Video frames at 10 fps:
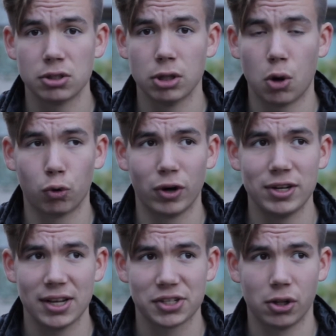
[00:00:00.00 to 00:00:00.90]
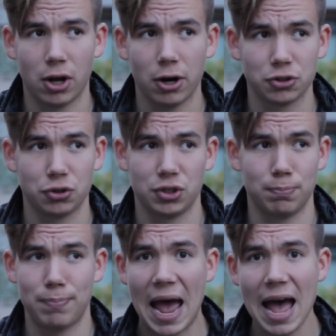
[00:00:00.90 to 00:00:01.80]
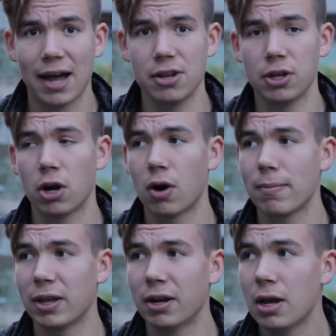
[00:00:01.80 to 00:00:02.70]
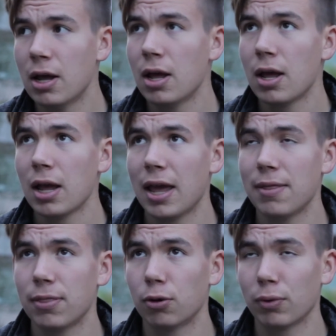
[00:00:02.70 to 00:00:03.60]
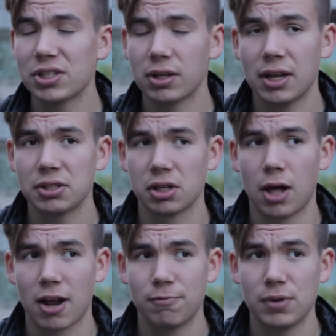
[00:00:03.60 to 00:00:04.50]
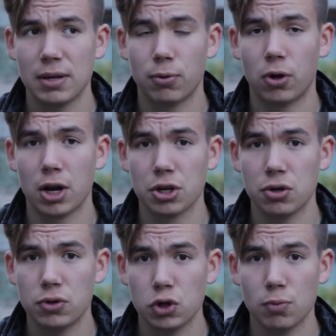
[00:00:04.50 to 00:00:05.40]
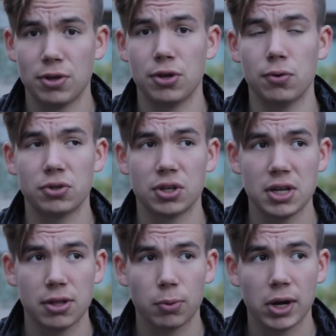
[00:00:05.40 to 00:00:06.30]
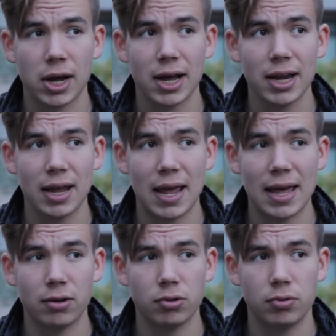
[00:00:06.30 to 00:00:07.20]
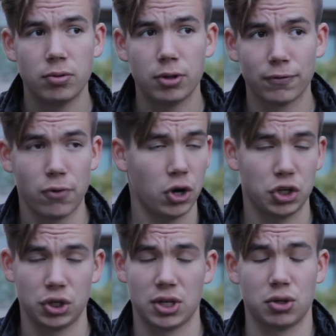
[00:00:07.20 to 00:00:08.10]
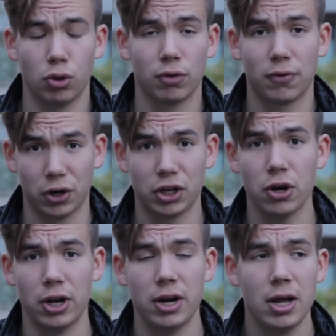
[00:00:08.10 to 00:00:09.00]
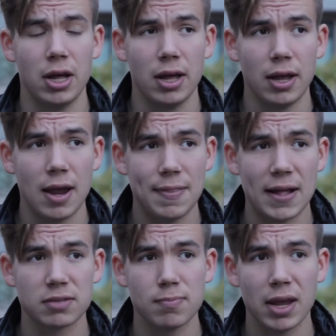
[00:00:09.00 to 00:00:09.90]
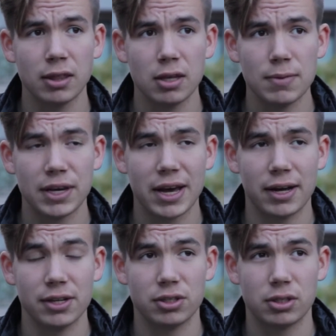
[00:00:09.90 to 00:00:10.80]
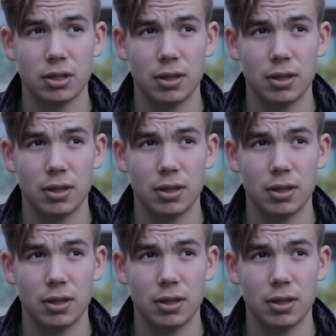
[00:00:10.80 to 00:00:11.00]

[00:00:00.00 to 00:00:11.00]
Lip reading: lower end DSLRs as just bad, I mean, and the reason is a lot of people on YouTube use a T3i and their footage just doesn't look very good. And that's mainly because